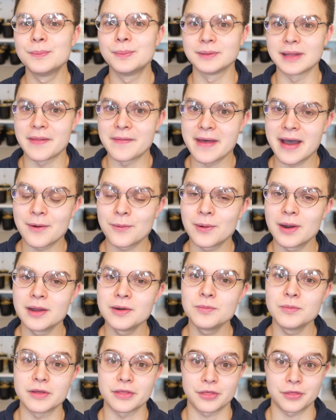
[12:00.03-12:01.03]
blend that
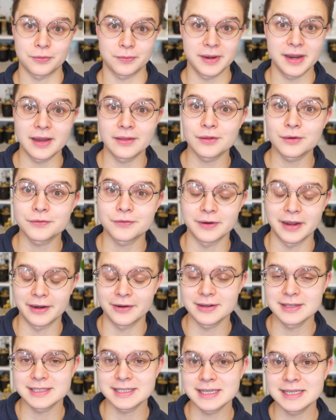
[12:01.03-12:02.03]
one with three other
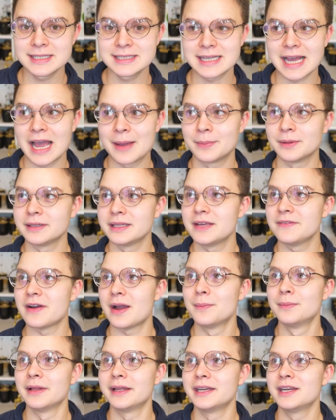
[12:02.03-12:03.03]
fragrances. I believe I
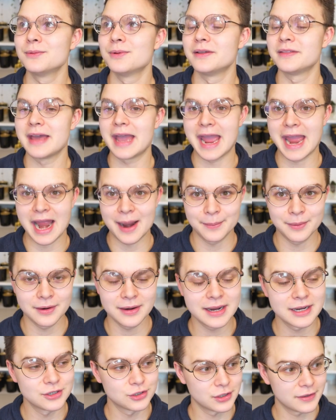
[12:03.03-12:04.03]
blend it with Amber
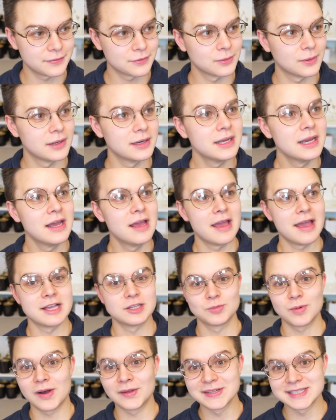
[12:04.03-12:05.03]
and Driftwood, as
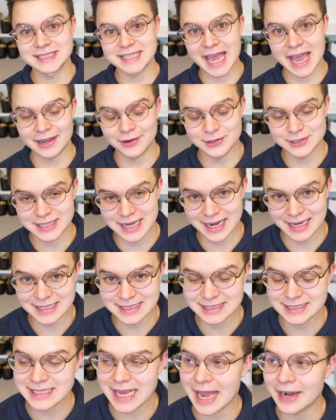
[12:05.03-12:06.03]
well as Candle Science
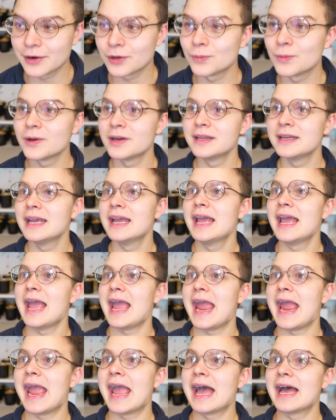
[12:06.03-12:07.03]
Sandalwood
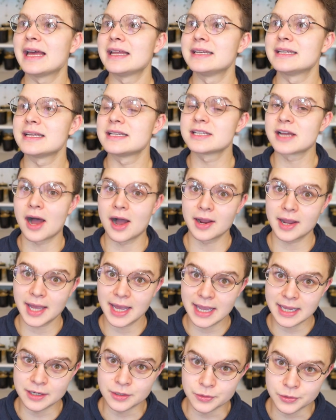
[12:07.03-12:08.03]
and
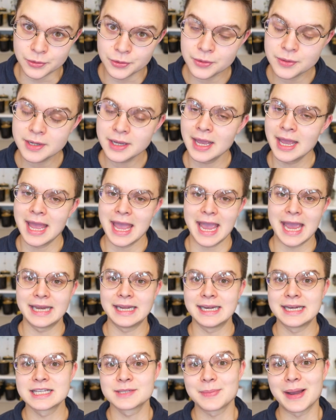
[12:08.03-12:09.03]
Tonka and Oud. And
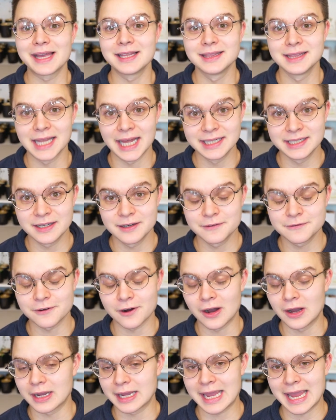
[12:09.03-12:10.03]
it is my London
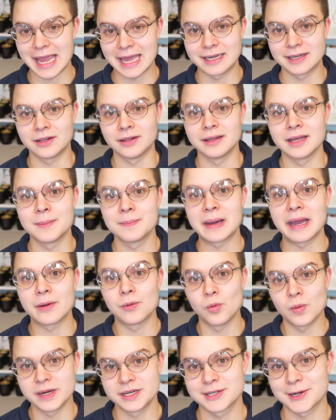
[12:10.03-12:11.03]
Fog candle in my
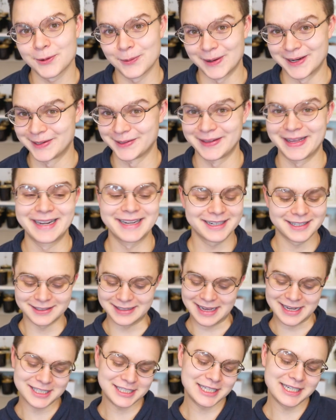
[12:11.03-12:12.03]
Winter Wonderland
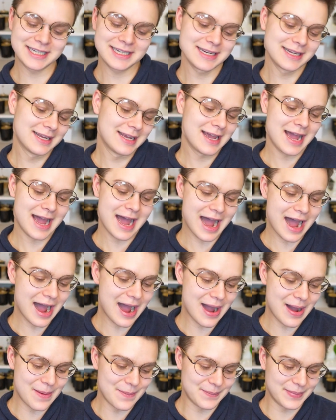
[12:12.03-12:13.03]
collection.
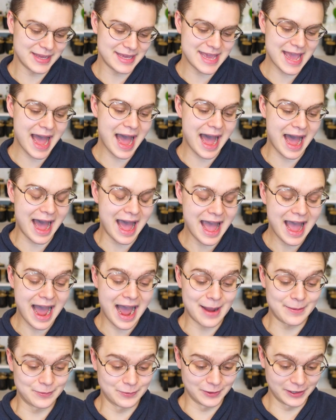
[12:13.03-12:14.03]
Um, but yeah,
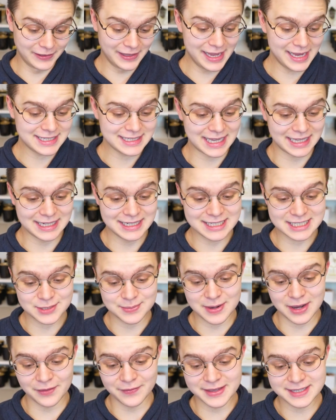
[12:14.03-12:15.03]
I'm really excited to
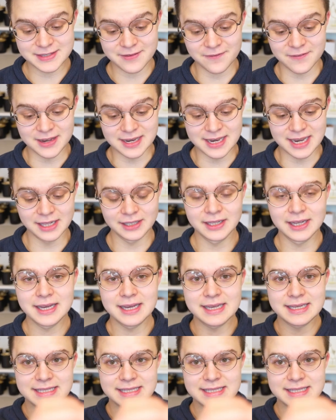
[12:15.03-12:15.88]
smell this Vanilla